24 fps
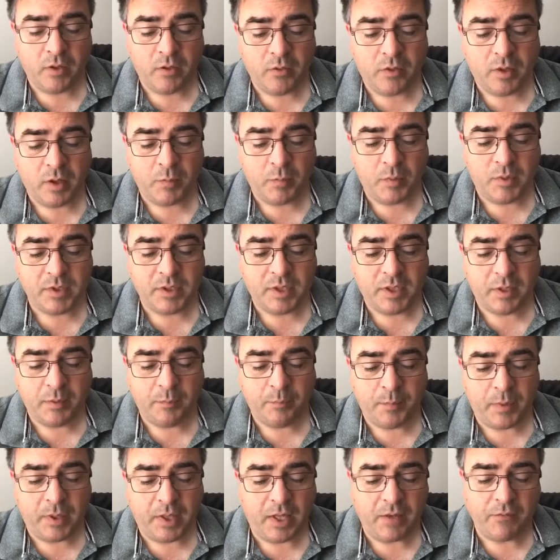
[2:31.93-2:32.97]
They must
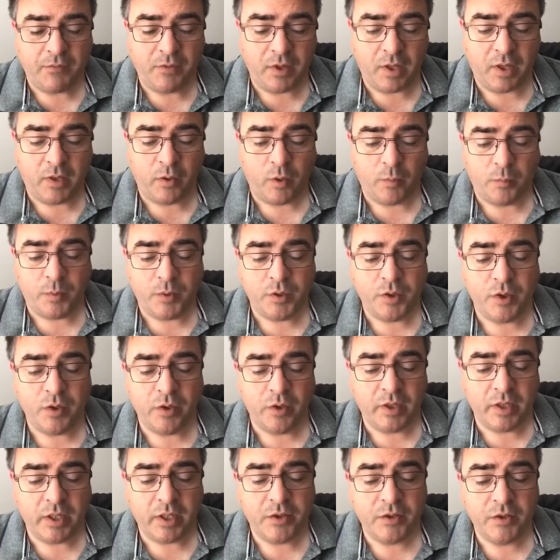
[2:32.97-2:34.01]
be given an
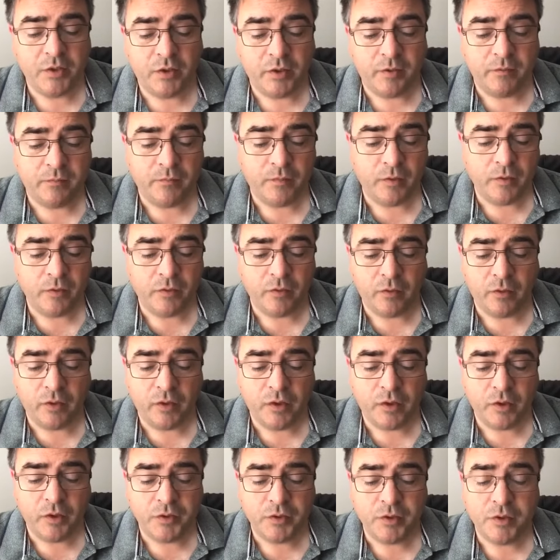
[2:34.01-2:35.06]
opportunity to confront their
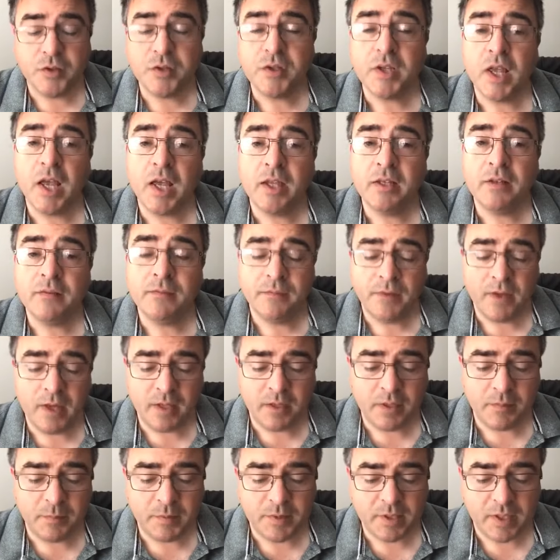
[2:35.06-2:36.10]
accusers and
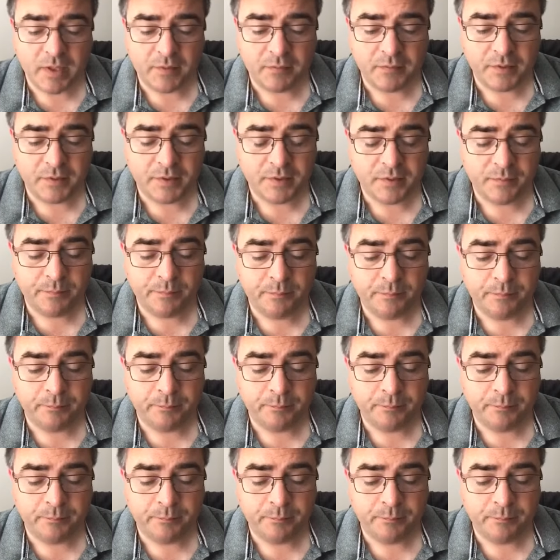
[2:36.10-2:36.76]
defend themselves.